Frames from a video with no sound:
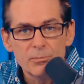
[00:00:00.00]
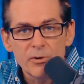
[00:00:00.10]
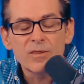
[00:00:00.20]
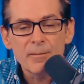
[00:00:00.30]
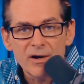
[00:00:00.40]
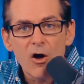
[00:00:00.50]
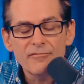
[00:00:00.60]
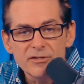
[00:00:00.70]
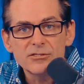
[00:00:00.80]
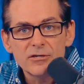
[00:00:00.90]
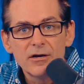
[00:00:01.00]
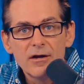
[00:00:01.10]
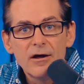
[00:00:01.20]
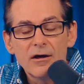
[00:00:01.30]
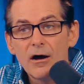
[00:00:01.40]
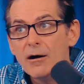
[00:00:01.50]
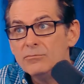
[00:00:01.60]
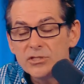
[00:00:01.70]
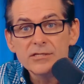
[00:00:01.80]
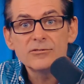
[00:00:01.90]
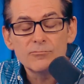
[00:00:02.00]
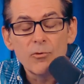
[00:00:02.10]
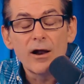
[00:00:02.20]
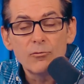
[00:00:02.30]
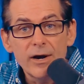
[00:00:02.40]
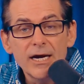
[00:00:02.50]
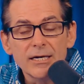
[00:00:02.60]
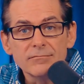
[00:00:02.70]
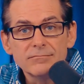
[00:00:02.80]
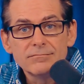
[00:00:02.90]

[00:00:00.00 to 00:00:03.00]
put them in office since Ronald Reagan.